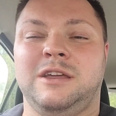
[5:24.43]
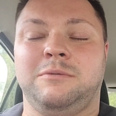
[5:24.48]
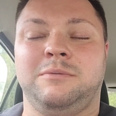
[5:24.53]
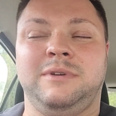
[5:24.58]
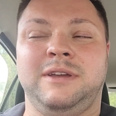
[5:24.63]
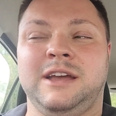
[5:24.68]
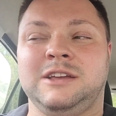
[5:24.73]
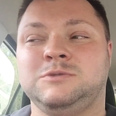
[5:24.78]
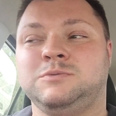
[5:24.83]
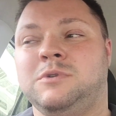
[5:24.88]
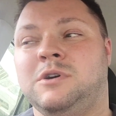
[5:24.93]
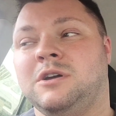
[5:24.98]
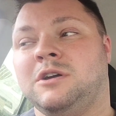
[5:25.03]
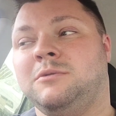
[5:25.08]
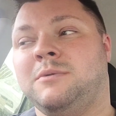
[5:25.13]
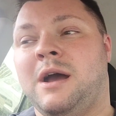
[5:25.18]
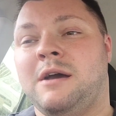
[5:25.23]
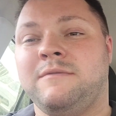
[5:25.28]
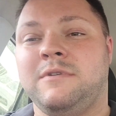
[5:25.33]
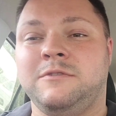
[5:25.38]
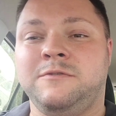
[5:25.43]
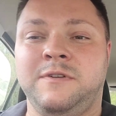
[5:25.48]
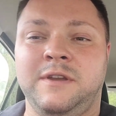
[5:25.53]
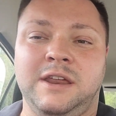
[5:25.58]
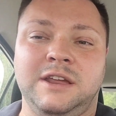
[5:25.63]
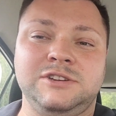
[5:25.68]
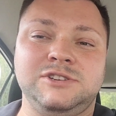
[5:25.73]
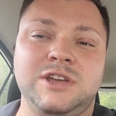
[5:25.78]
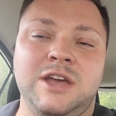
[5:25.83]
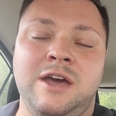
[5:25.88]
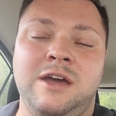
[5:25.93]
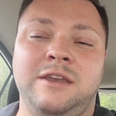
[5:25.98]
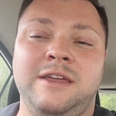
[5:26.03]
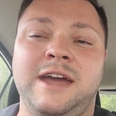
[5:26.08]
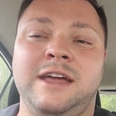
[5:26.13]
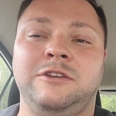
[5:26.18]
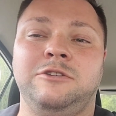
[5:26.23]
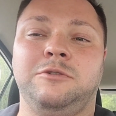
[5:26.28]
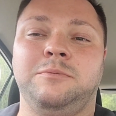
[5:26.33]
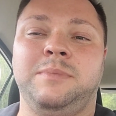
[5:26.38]
guesswork where they'd finish, and it
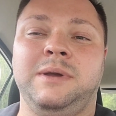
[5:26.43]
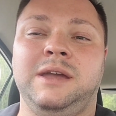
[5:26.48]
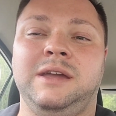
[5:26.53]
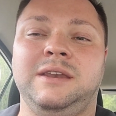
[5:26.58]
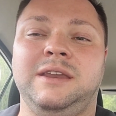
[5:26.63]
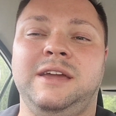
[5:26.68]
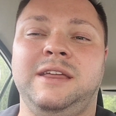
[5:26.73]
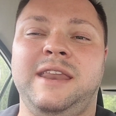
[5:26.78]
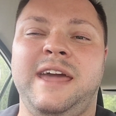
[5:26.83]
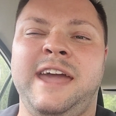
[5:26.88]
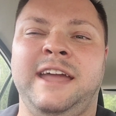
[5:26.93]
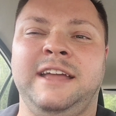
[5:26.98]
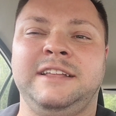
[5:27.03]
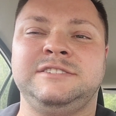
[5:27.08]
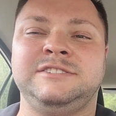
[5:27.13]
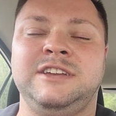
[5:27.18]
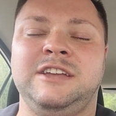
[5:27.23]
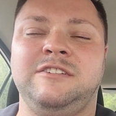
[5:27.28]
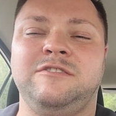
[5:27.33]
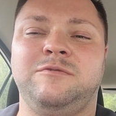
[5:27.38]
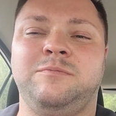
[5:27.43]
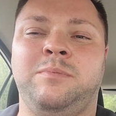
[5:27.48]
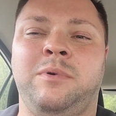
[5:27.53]
ended up being in 18th,